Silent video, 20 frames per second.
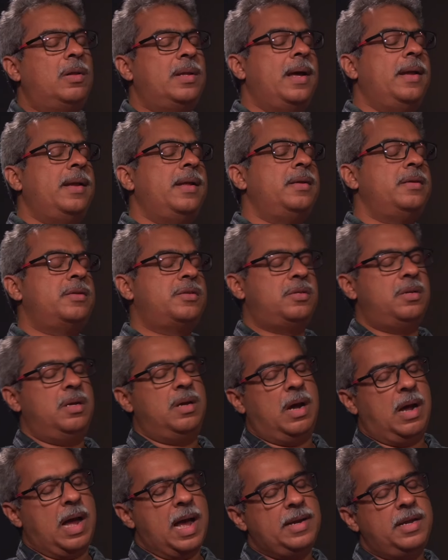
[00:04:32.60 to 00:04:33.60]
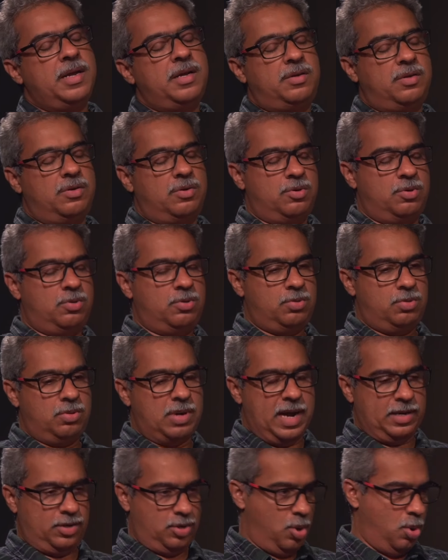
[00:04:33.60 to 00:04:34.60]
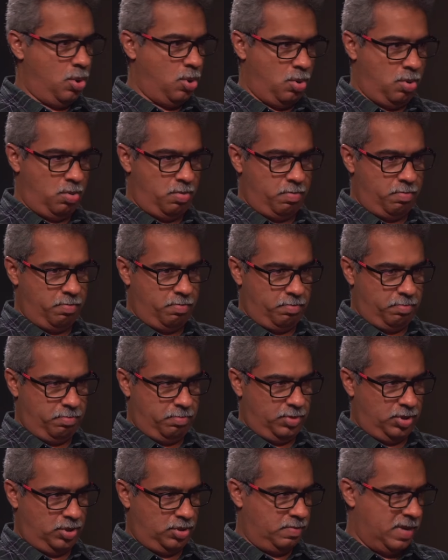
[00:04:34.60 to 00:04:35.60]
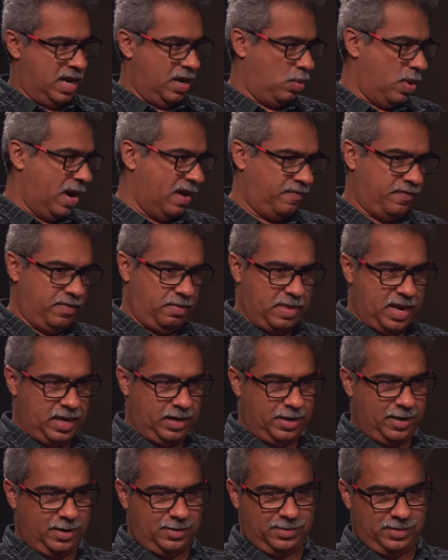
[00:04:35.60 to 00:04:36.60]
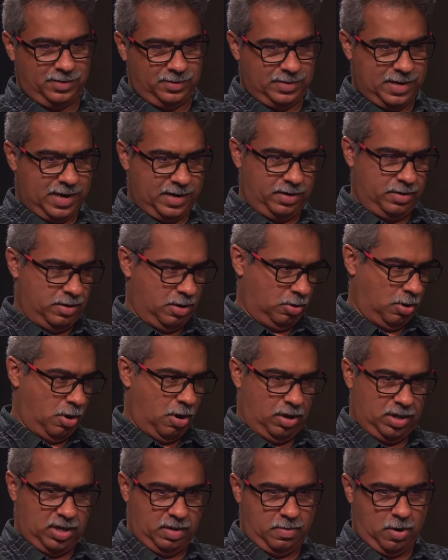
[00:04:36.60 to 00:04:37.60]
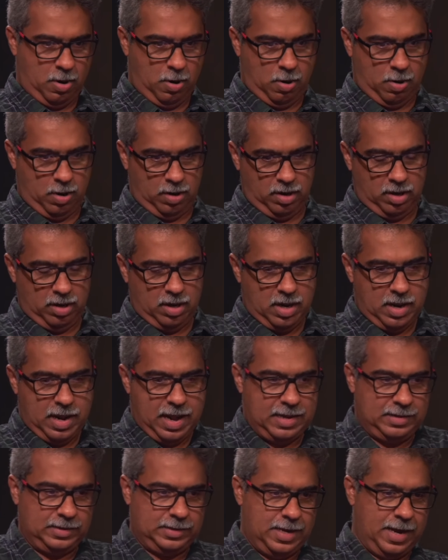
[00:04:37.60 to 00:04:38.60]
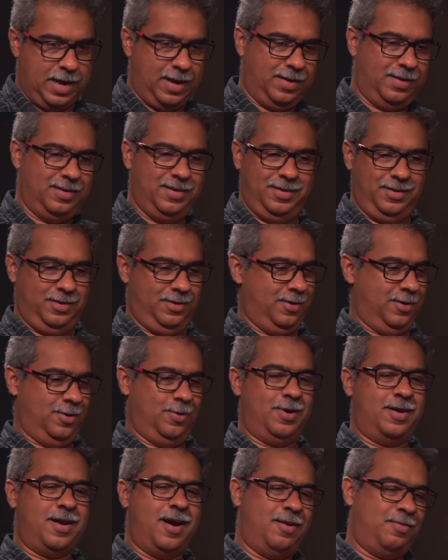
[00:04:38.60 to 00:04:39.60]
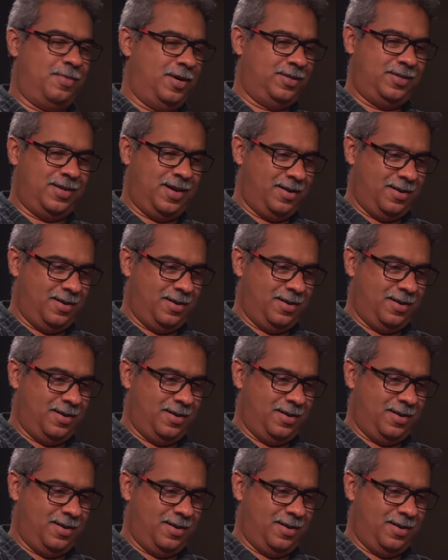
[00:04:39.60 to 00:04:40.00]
that I need to do at home to my wife and my kids is that, call them all and say, you know what, how much I